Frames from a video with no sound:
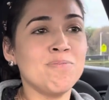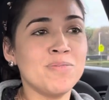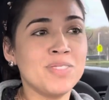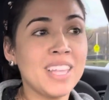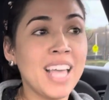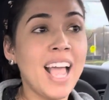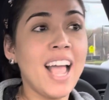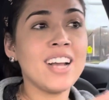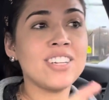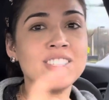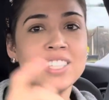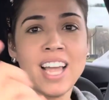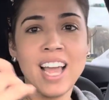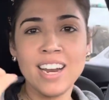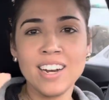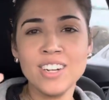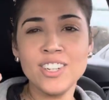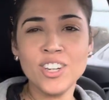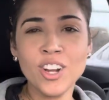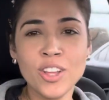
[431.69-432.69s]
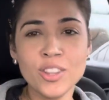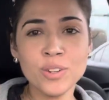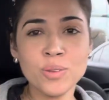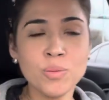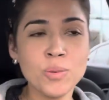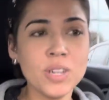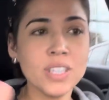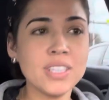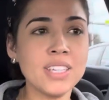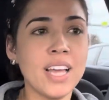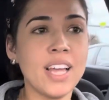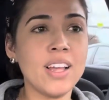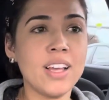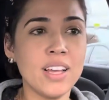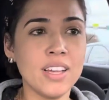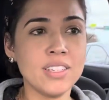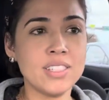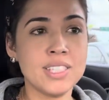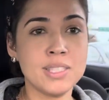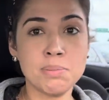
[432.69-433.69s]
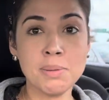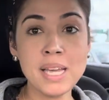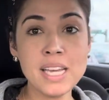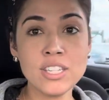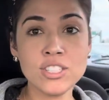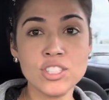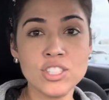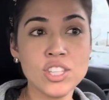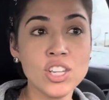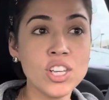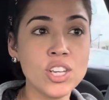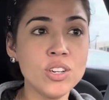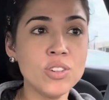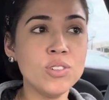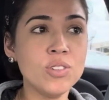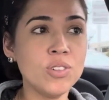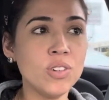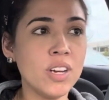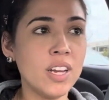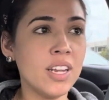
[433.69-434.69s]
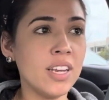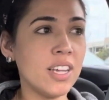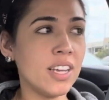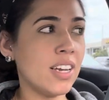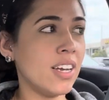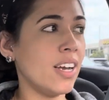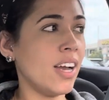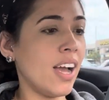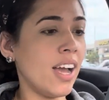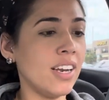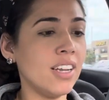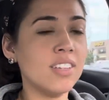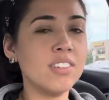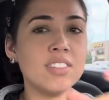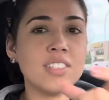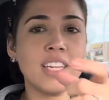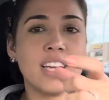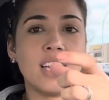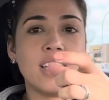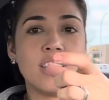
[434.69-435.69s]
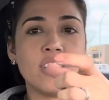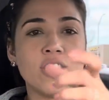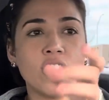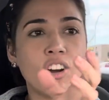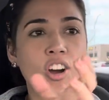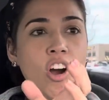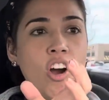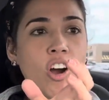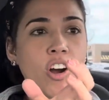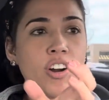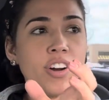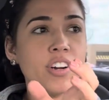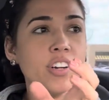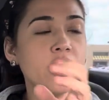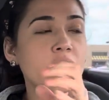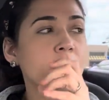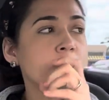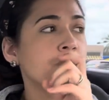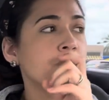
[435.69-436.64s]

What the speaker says: They actually had another one that speaks to you, and it kind of looks like a little card.